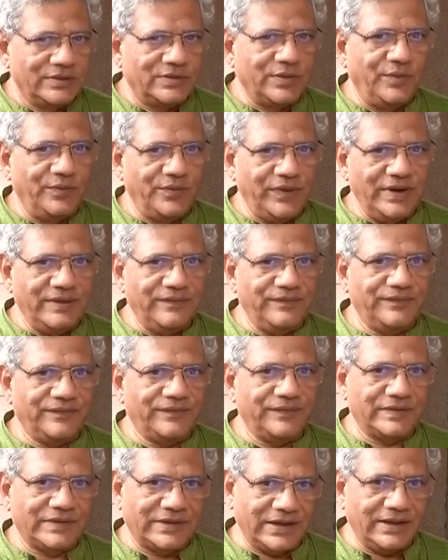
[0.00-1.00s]
So we have
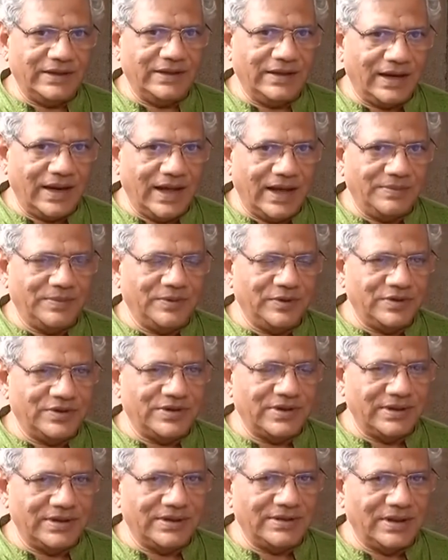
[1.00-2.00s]
said that our
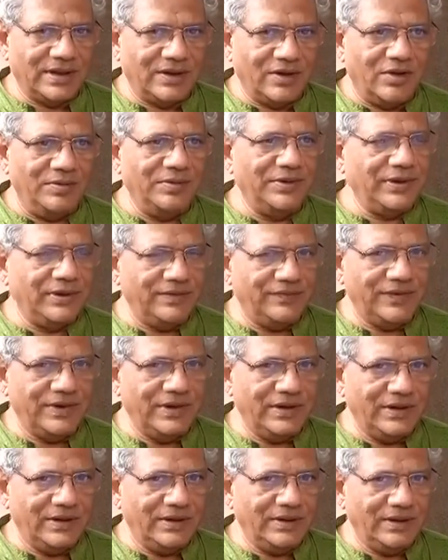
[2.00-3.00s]
position is the government of
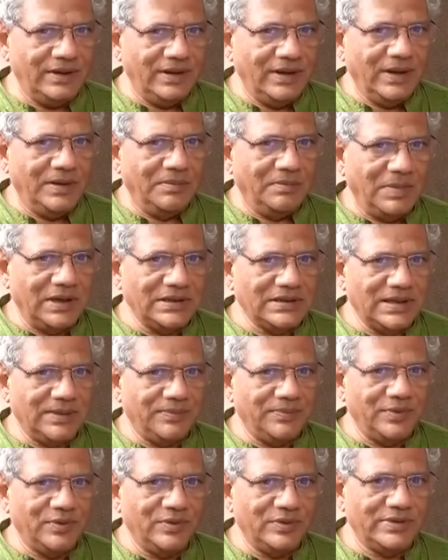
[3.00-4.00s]
India must
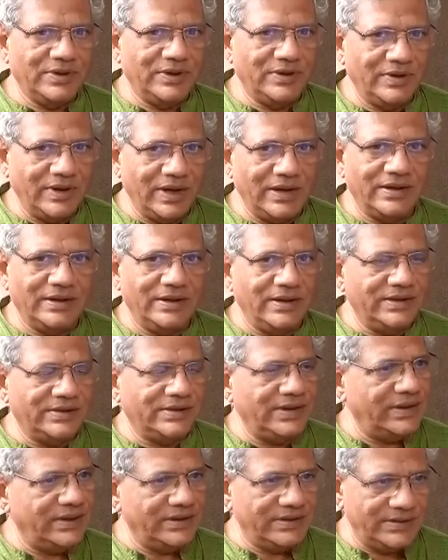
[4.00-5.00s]
approach the United
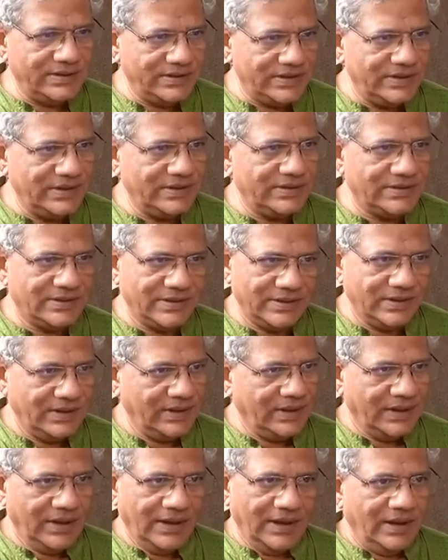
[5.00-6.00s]
Nations agencies
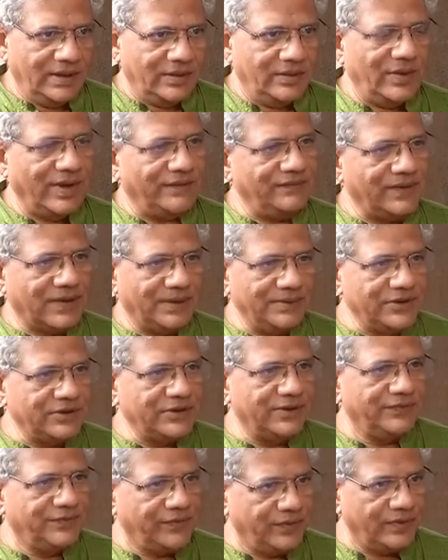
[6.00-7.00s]
you have the
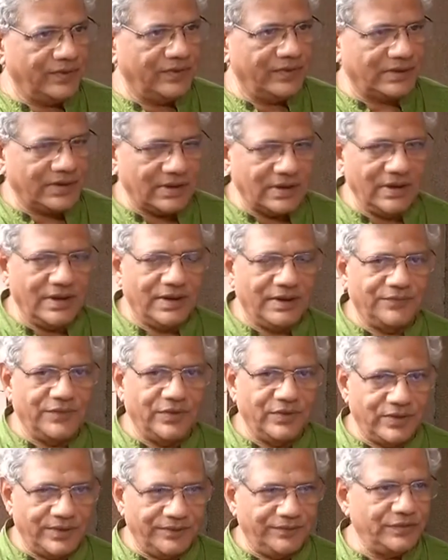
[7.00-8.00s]
Commission for, uh,
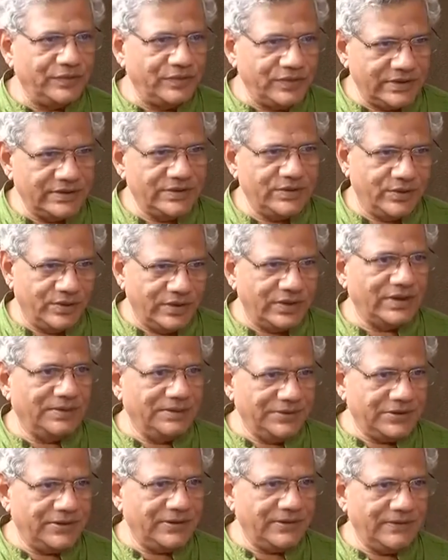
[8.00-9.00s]
for Refugees, UN
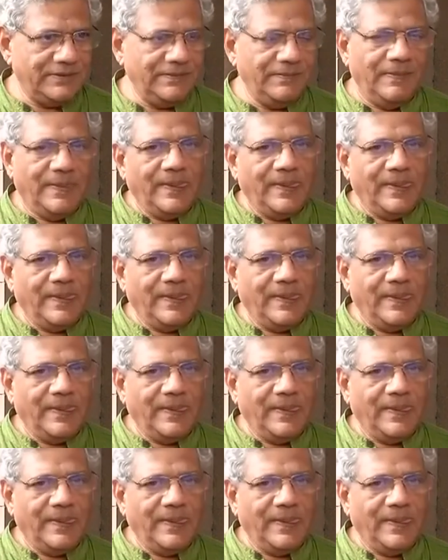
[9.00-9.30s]
Commission,